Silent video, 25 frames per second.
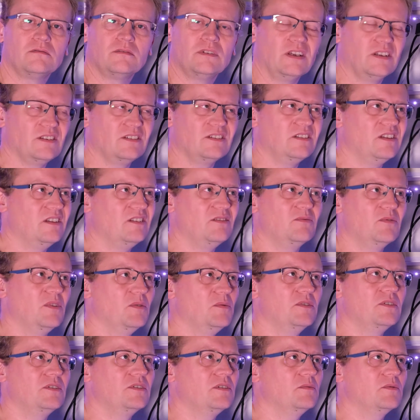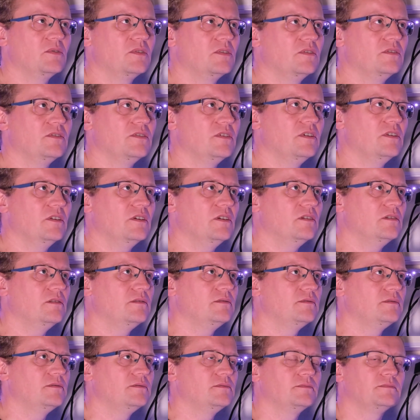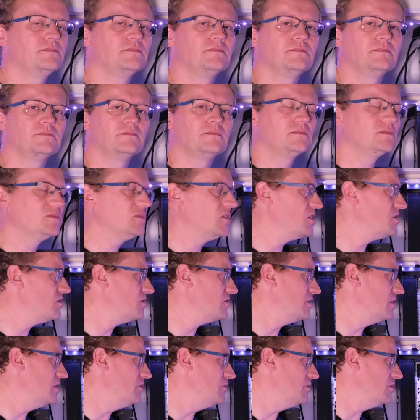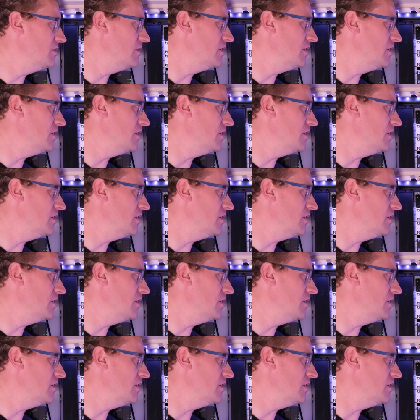Actually, that's rubbish. I'm not going to say that. Let's just leave it at